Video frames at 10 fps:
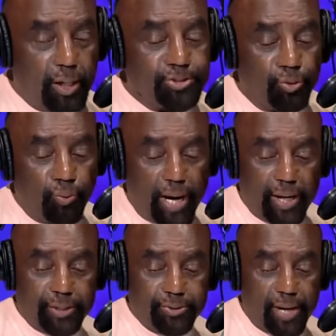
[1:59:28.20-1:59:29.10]
So
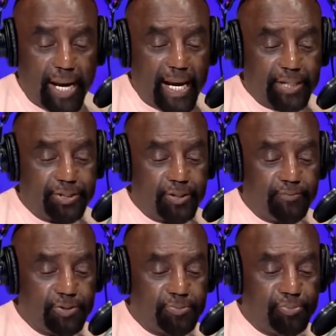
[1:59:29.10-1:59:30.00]
why did you ask
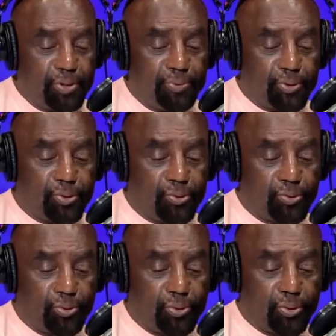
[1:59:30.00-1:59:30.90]
if it's biblical?